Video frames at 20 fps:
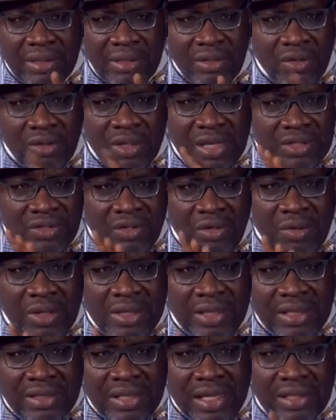No, that's not what
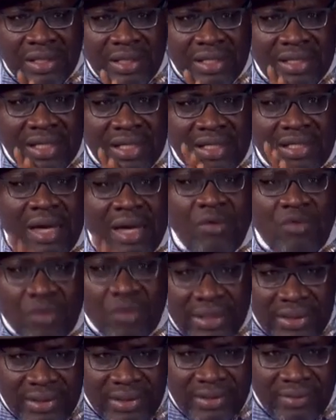I said. I didn't say
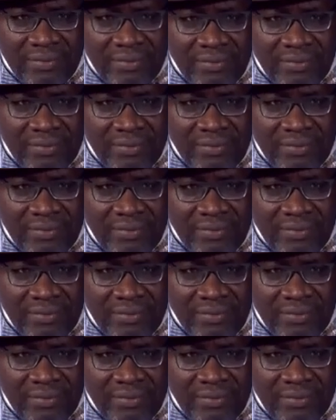southwest.